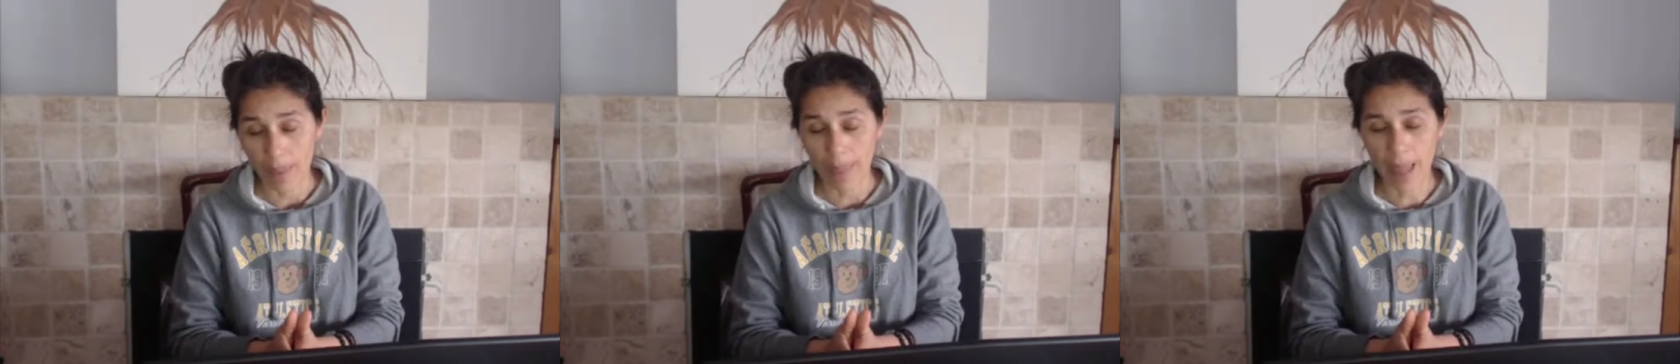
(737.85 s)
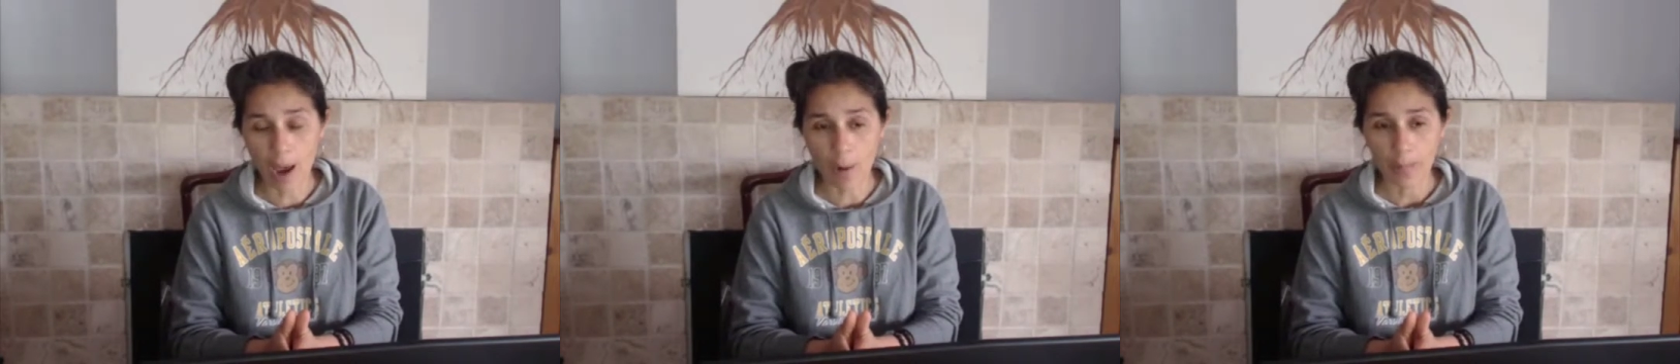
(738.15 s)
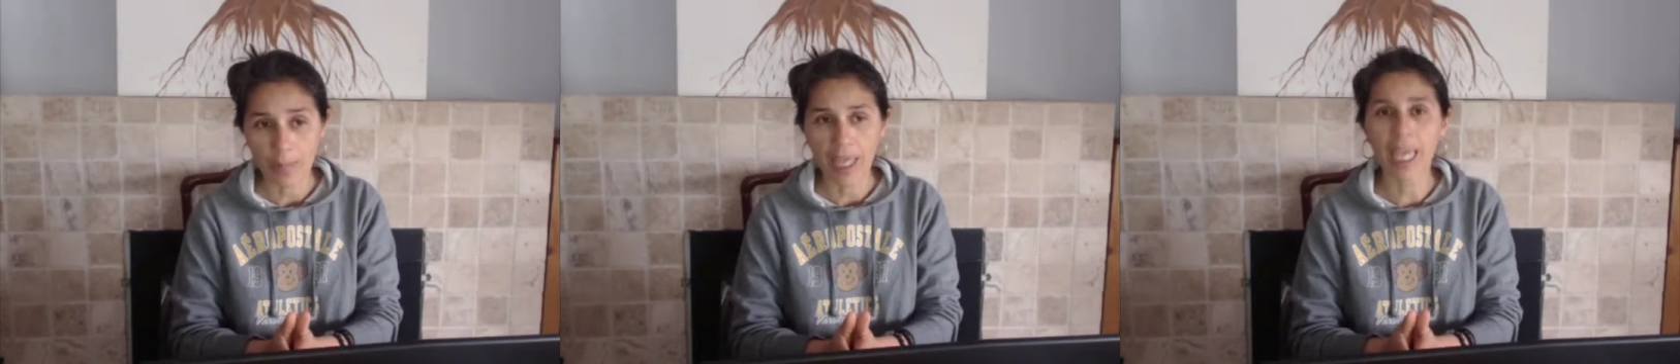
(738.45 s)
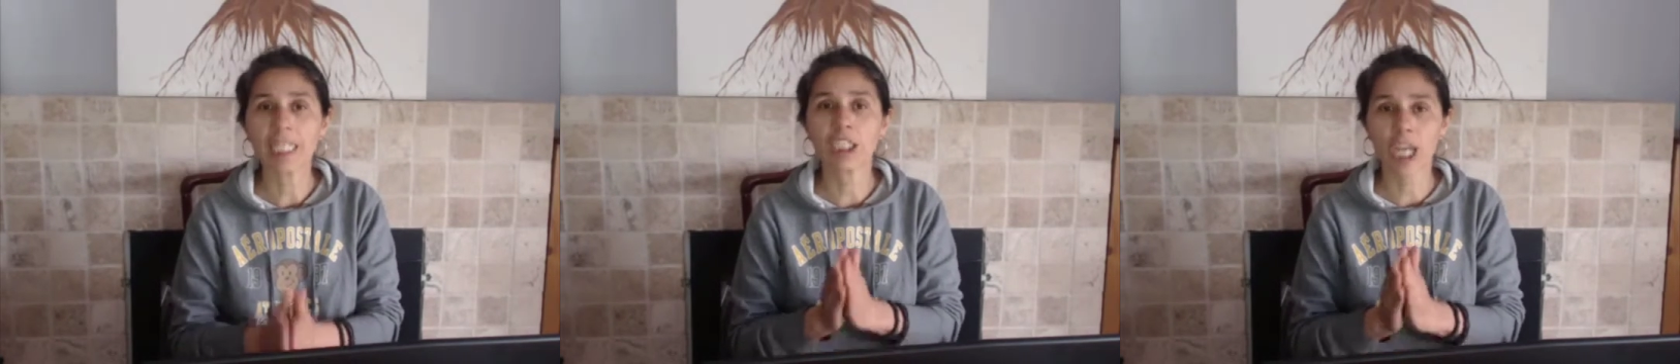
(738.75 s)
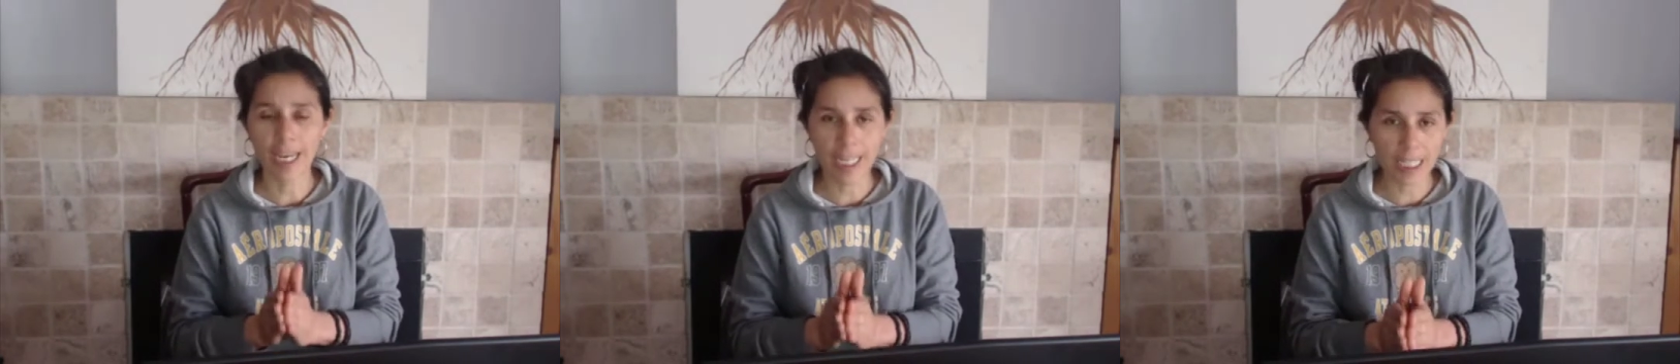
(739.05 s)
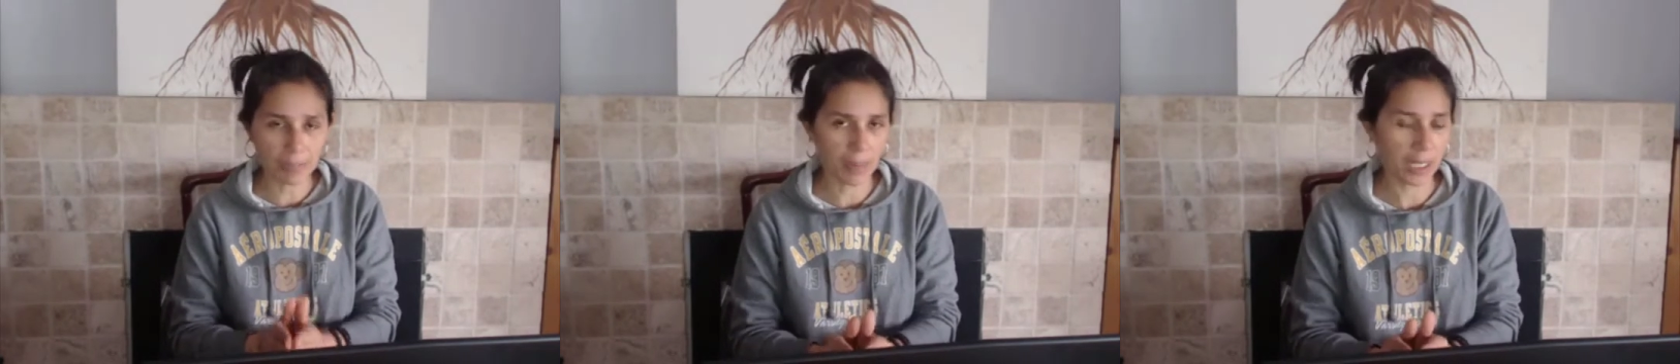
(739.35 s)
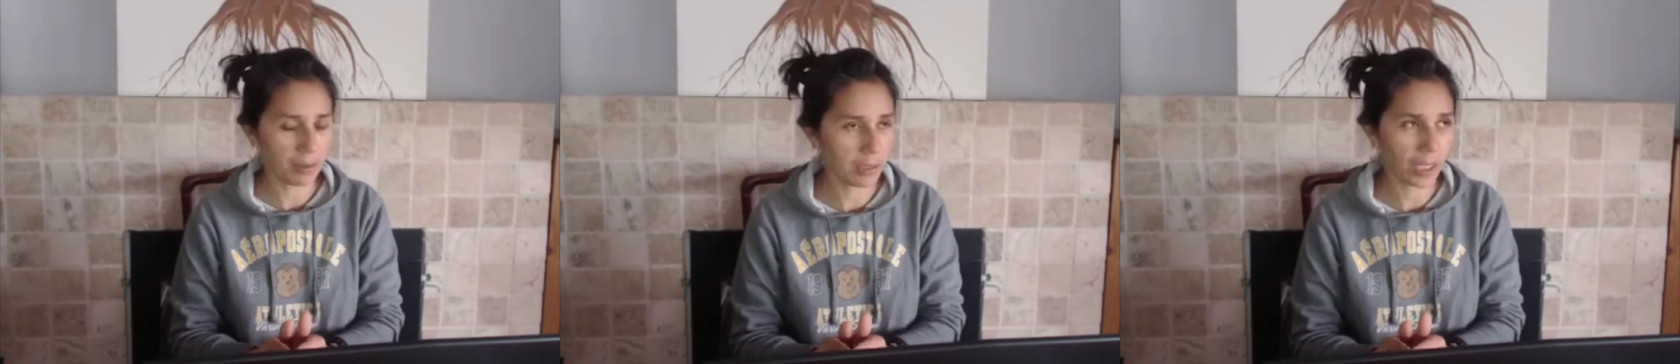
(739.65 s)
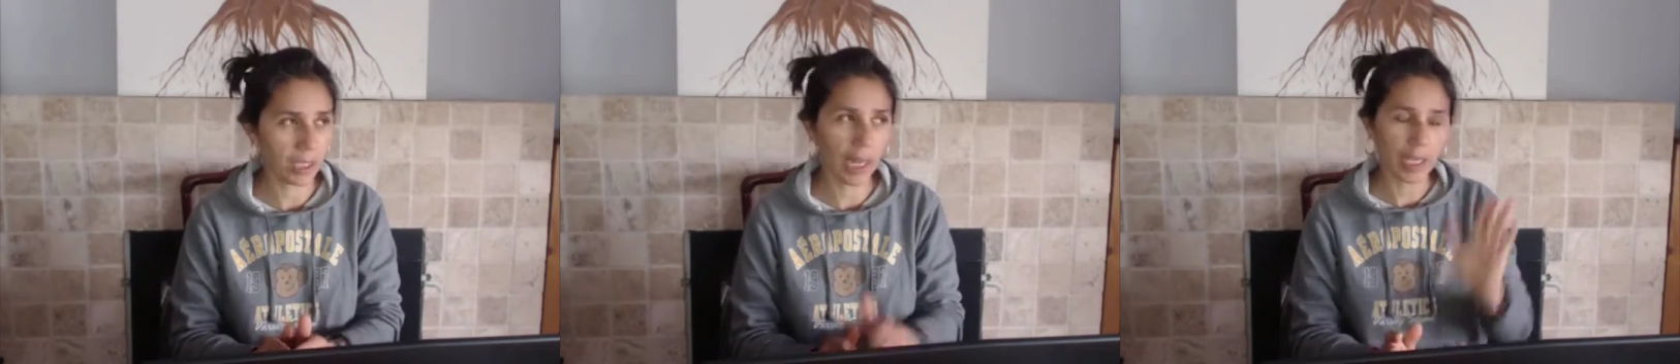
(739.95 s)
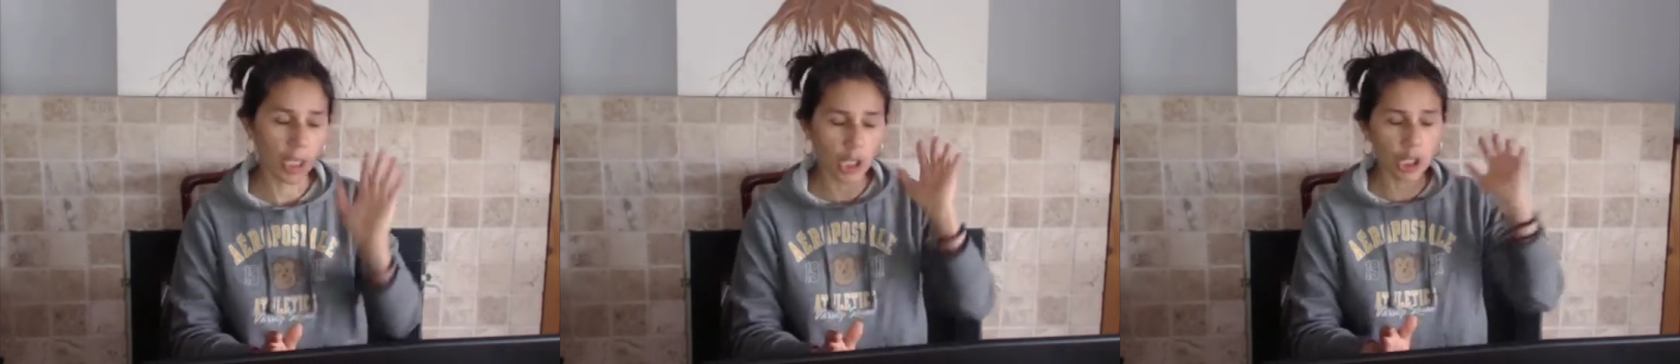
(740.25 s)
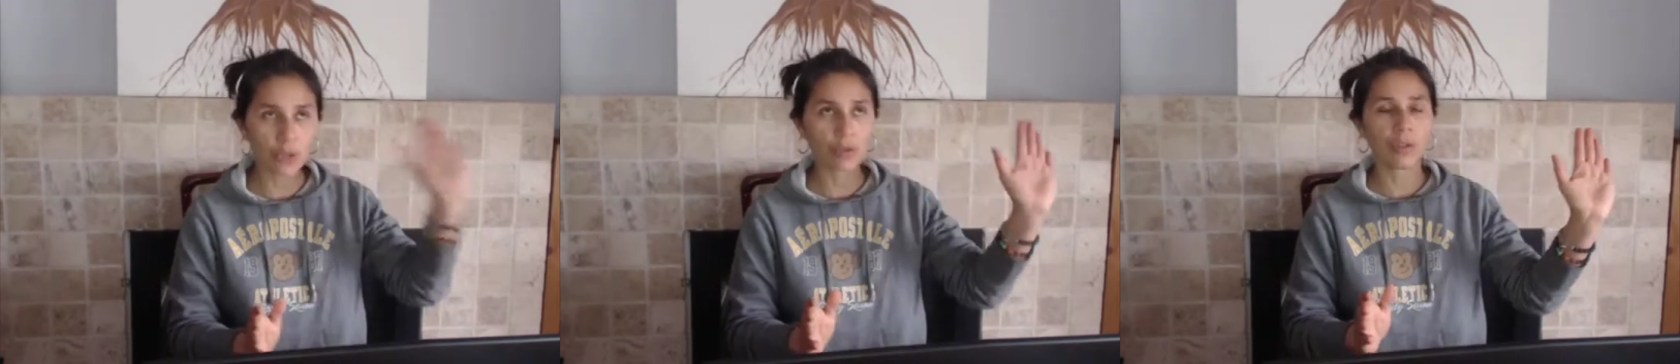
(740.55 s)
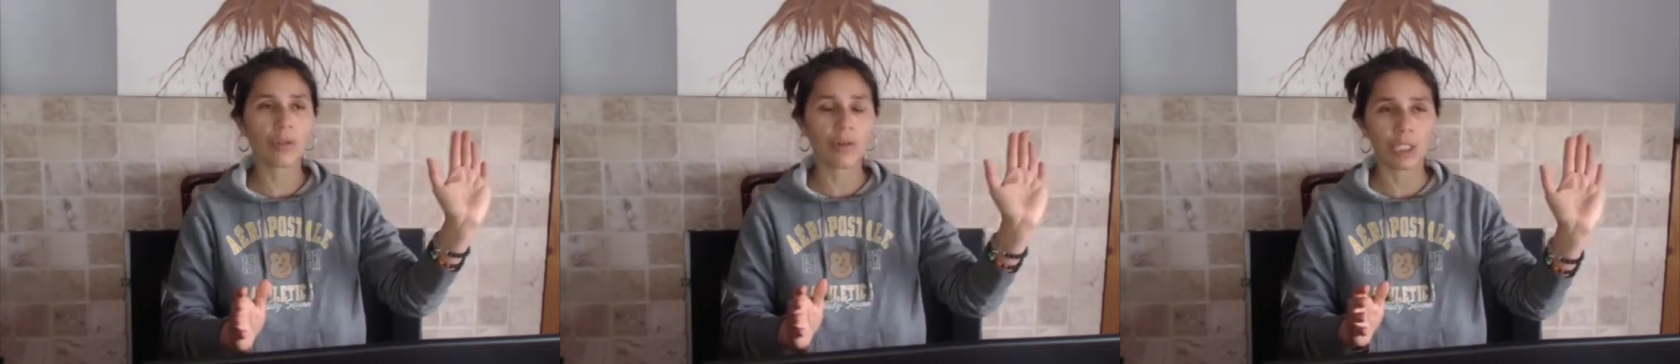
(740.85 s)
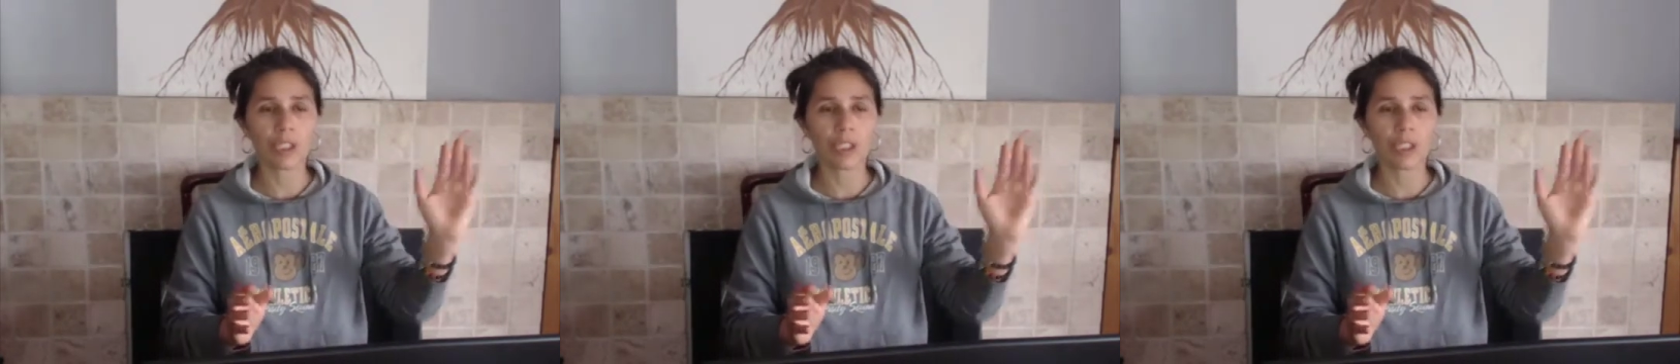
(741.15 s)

Now, in Chinese medicine, like years ago,